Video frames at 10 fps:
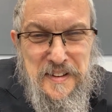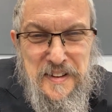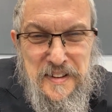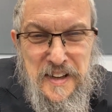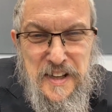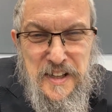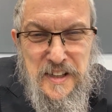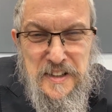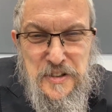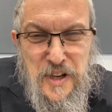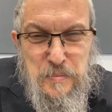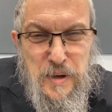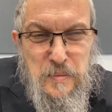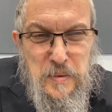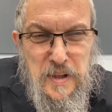uh, Katie, not yet,
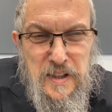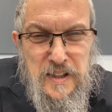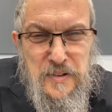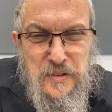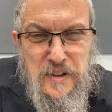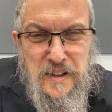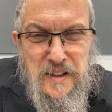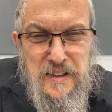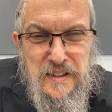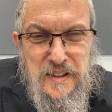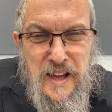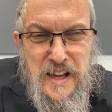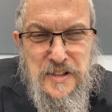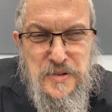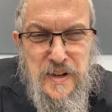probably. Lisa,
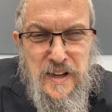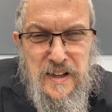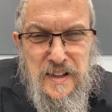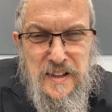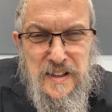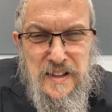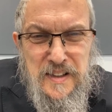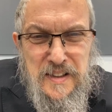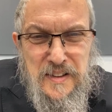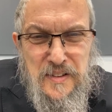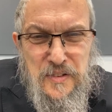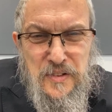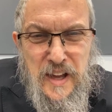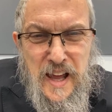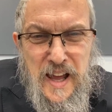Andrea,
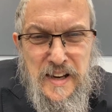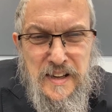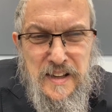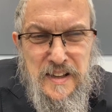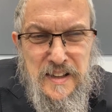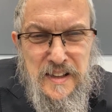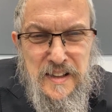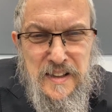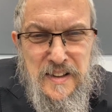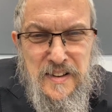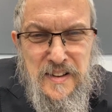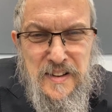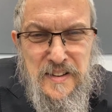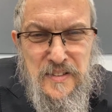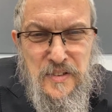Stan,
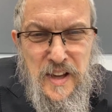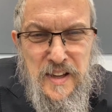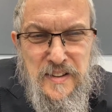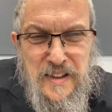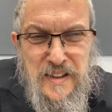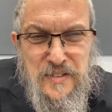Sandy,